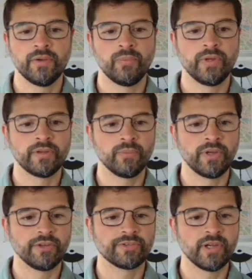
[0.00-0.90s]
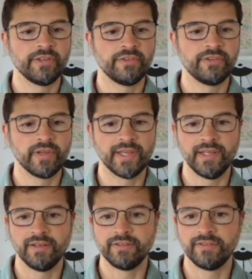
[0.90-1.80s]
we could try doing
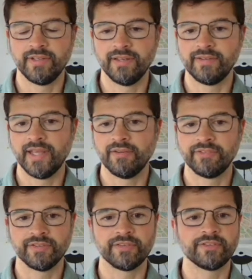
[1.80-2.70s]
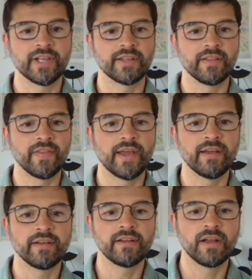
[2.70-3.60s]
it in dev just to check
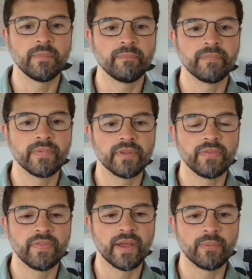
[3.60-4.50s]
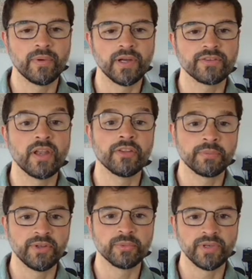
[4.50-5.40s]
that works. And I
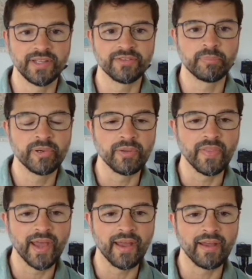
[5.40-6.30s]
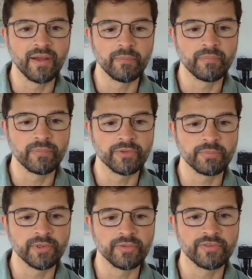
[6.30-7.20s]
suppose we'll need to put that
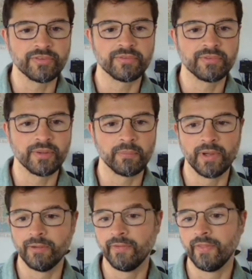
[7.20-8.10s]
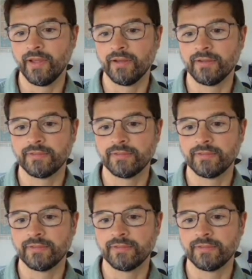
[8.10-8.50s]
response somewhere in the